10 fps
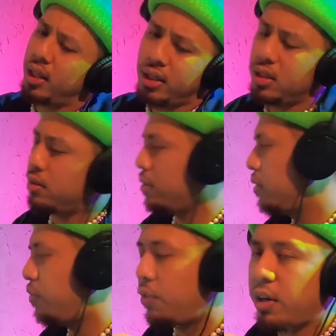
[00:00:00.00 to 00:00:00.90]
Like he's
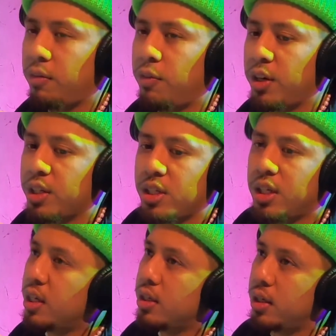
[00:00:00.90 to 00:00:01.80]
fucking funny as
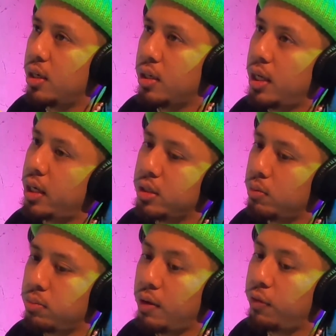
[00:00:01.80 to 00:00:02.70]
shit, and yeah, he's
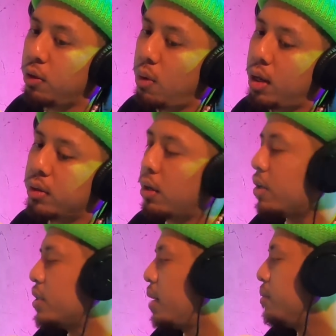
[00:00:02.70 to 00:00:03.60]
definitely a wild
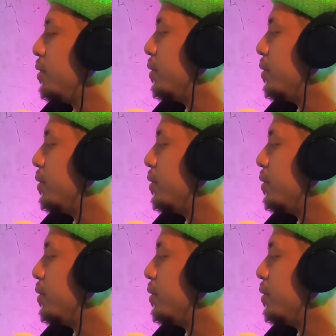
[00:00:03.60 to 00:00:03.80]
card type dude.